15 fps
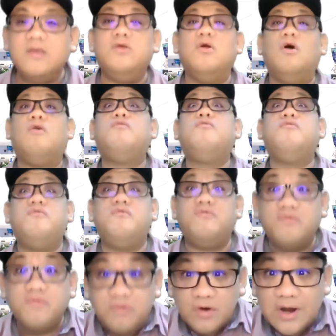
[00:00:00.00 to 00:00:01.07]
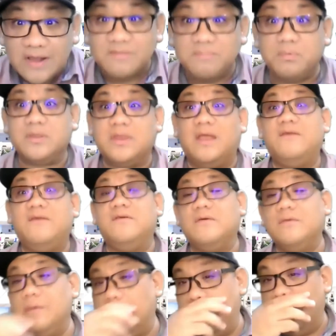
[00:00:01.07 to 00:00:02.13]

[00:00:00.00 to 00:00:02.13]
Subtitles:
your fullest potential,